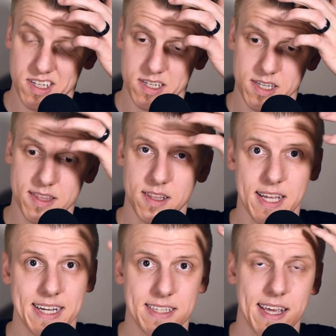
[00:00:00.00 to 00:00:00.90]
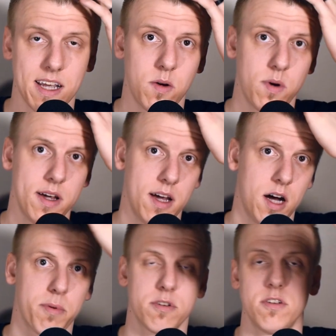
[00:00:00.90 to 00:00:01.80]
Nothing like taking away
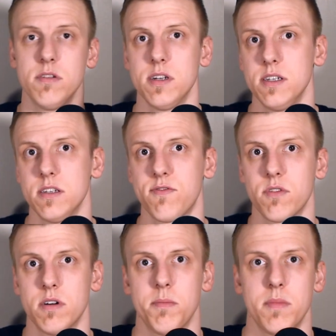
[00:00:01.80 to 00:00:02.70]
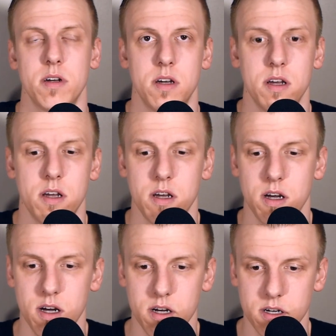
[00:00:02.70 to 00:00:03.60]
opportunities from
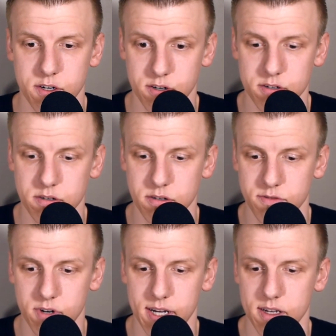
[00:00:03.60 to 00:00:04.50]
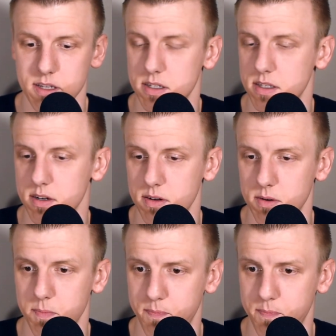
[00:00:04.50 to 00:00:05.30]
girls, right? So